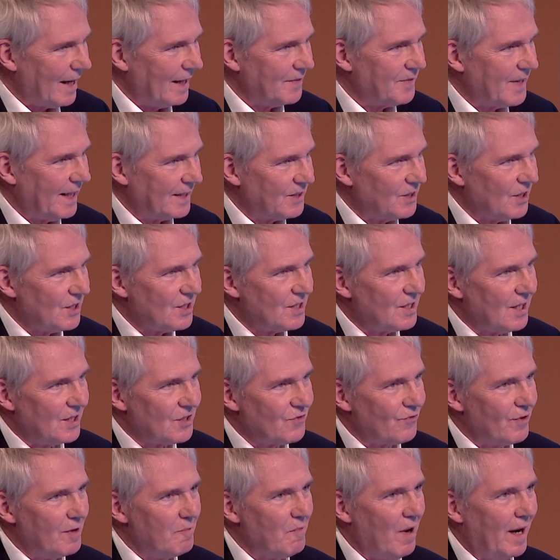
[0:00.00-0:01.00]
that just does
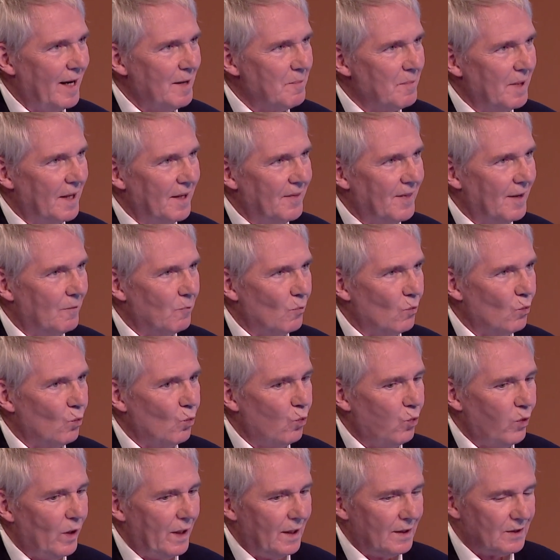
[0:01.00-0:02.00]
remind me that
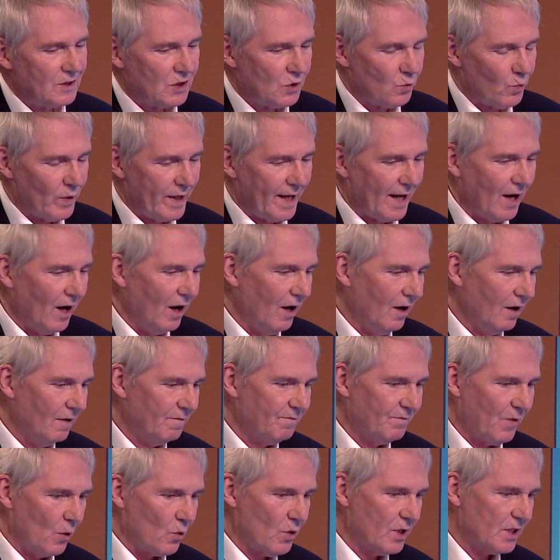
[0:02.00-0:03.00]
whilst we are
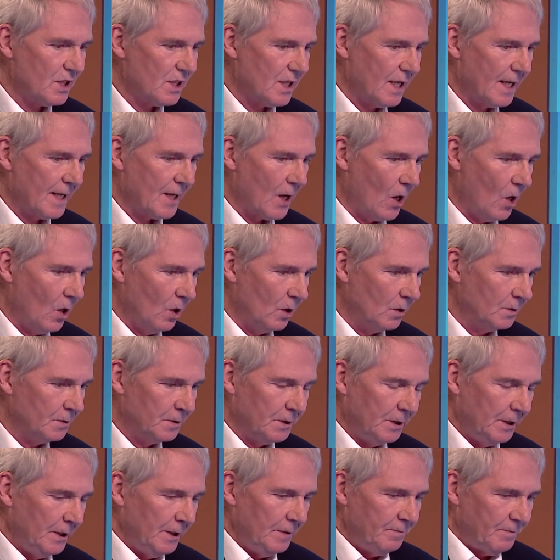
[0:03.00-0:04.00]
focusing on
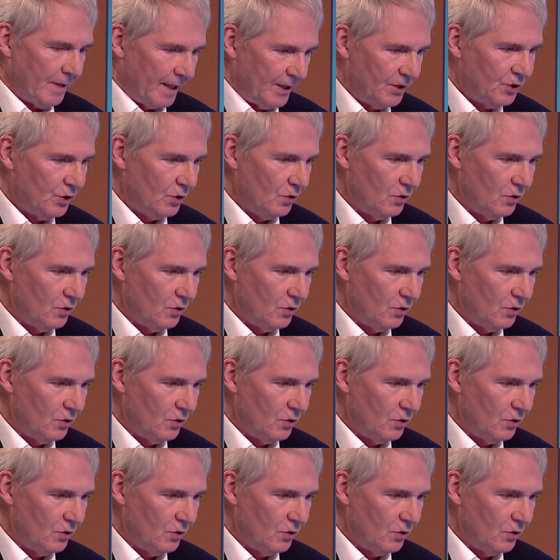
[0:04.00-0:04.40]
issues